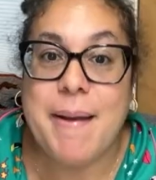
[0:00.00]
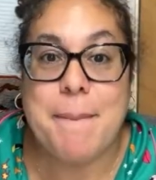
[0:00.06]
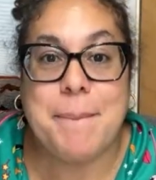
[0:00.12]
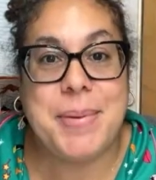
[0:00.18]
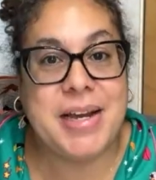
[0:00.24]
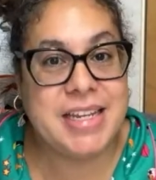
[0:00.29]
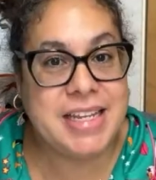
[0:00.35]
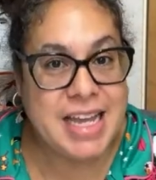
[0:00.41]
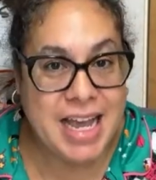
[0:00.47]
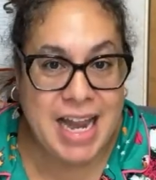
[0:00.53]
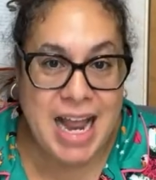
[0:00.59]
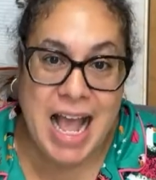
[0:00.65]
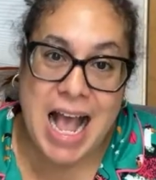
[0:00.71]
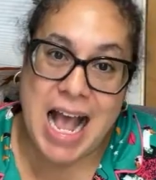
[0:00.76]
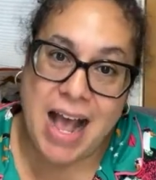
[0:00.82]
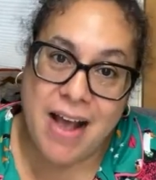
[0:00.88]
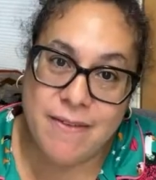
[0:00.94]
but yet
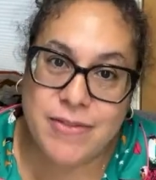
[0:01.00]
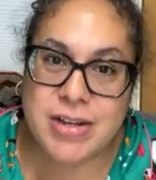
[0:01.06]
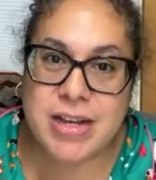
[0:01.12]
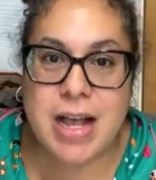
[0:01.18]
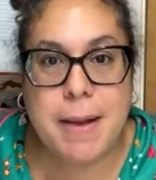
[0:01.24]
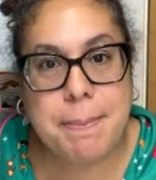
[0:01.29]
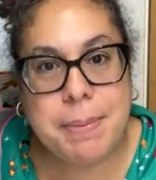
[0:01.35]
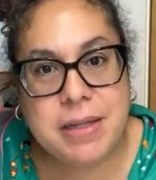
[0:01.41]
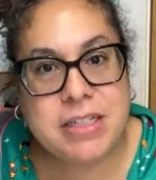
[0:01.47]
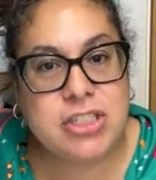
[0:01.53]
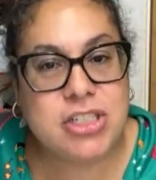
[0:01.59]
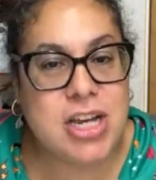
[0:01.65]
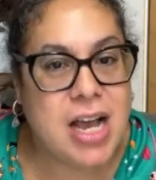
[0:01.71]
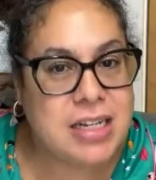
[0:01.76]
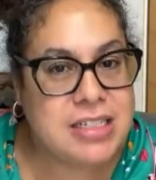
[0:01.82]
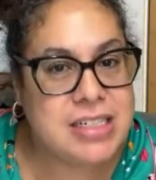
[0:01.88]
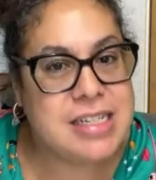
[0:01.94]
have a couple of
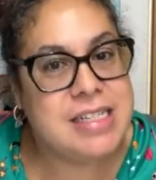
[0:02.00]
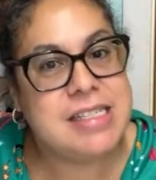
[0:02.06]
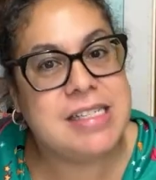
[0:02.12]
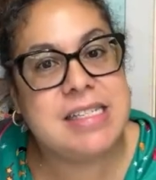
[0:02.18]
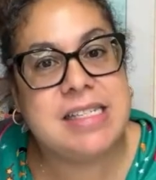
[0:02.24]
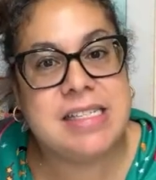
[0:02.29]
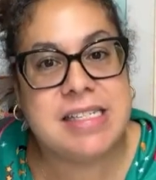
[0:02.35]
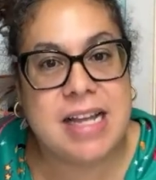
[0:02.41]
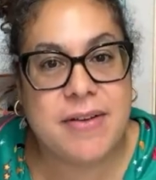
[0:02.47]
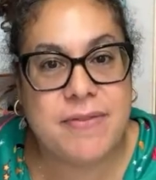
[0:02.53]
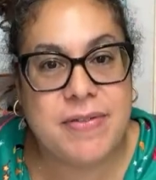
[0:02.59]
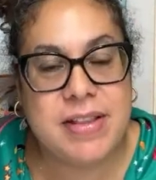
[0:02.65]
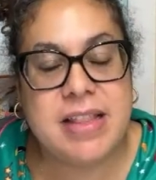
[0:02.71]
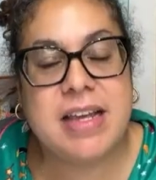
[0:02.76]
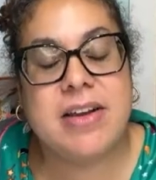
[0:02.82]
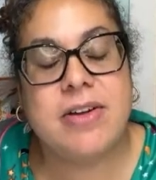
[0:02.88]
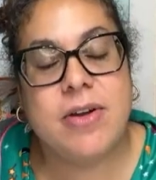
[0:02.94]
tchotchkes and stuff
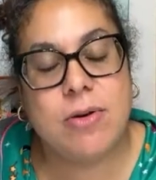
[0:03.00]
in there.